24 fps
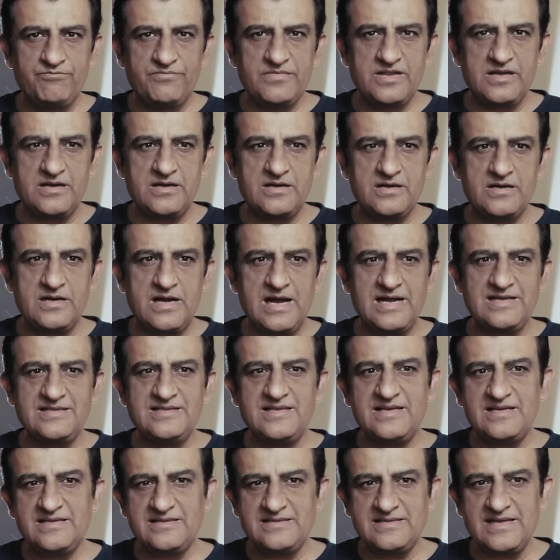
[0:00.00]
Uh, I
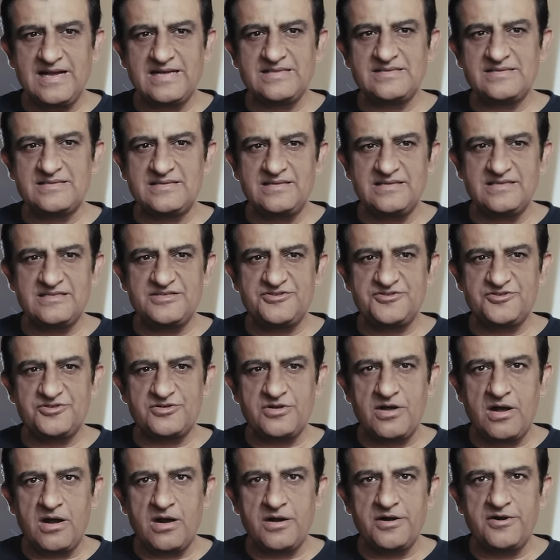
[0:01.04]
think that's going to
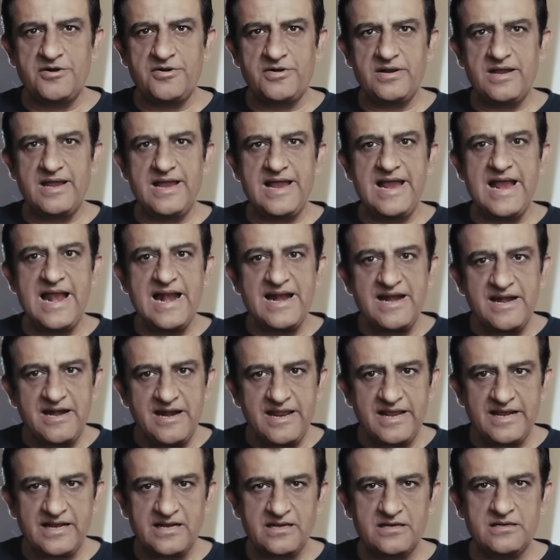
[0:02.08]
start
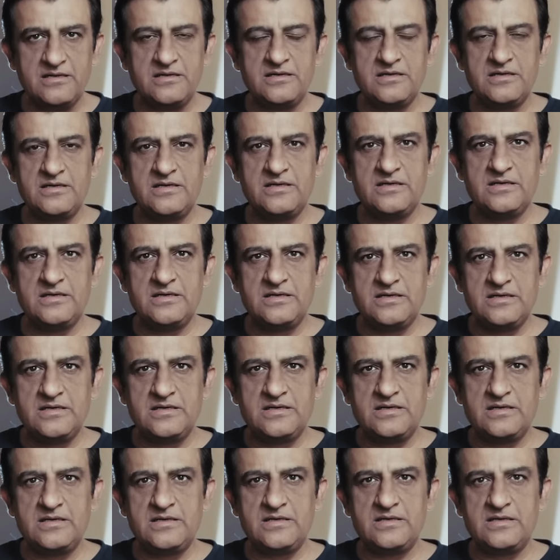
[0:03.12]
ending
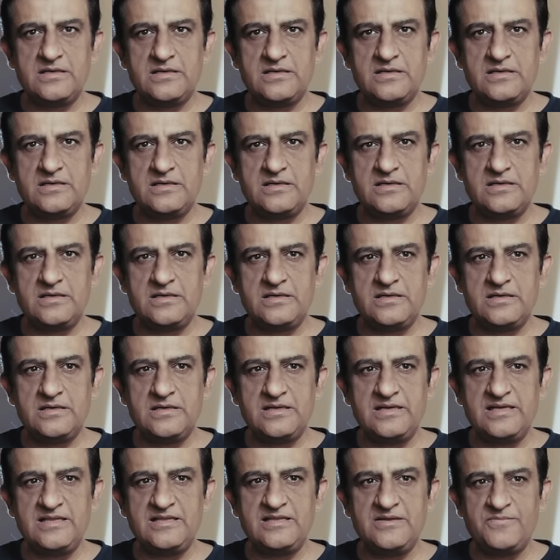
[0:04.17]
uh,
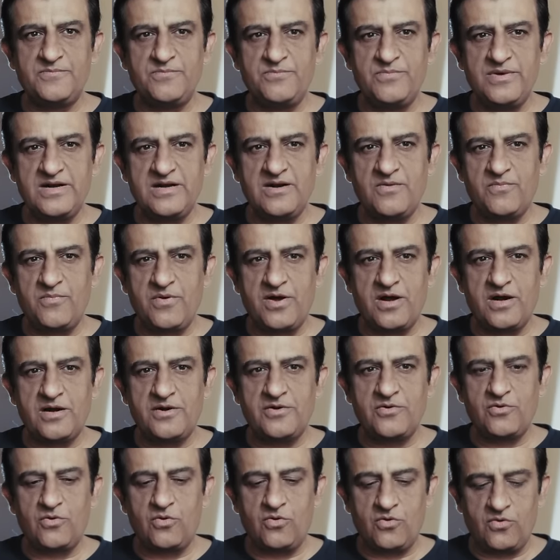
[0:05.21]
in the middle
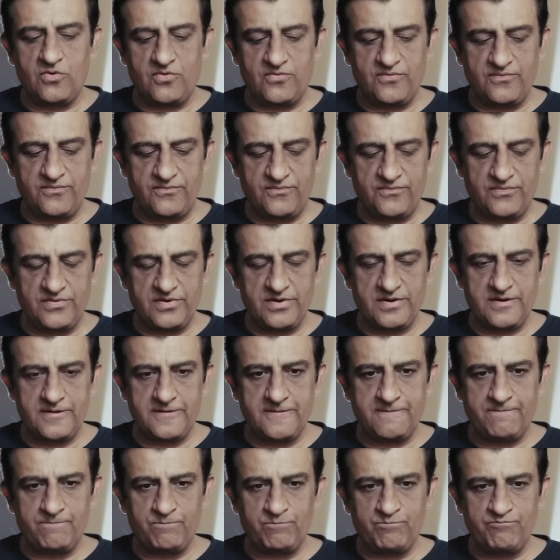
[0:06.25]
part of
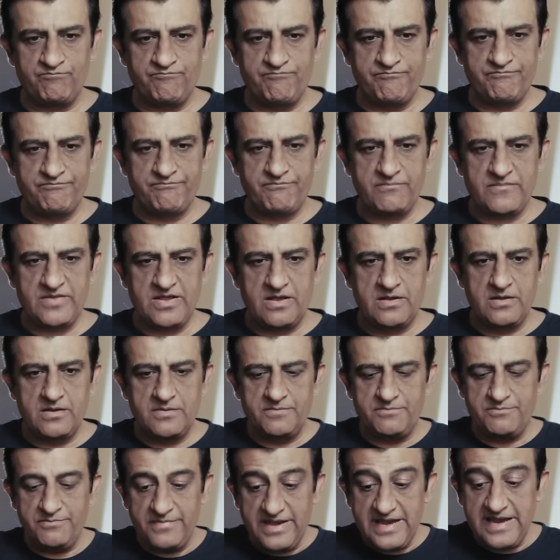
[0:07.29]
um,
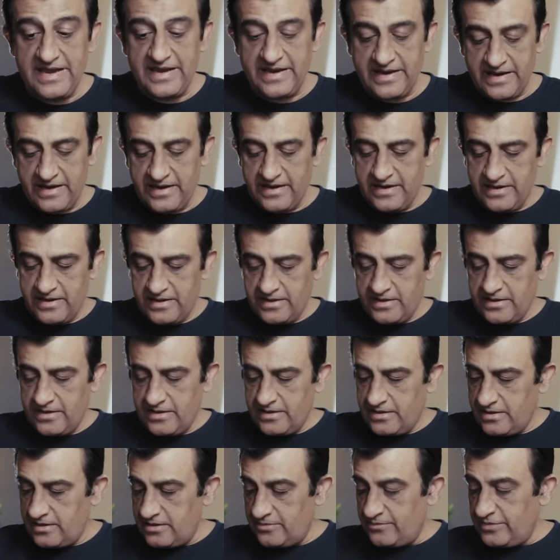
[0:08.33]
May,
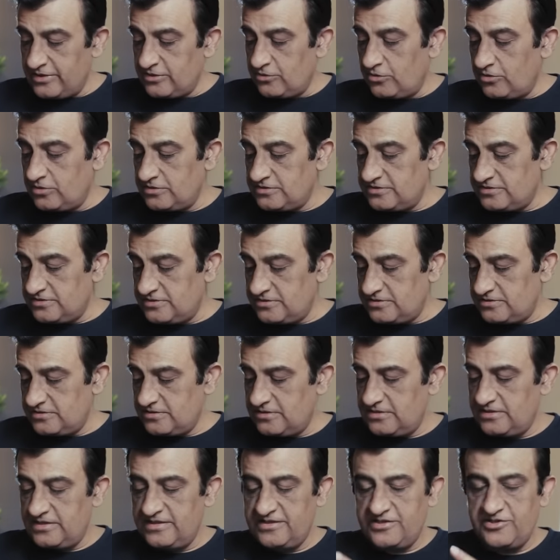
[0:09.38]
uh, because
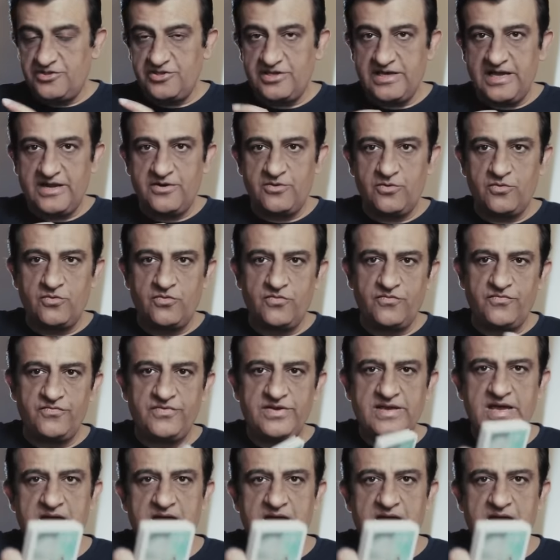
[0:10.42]
in the shadow we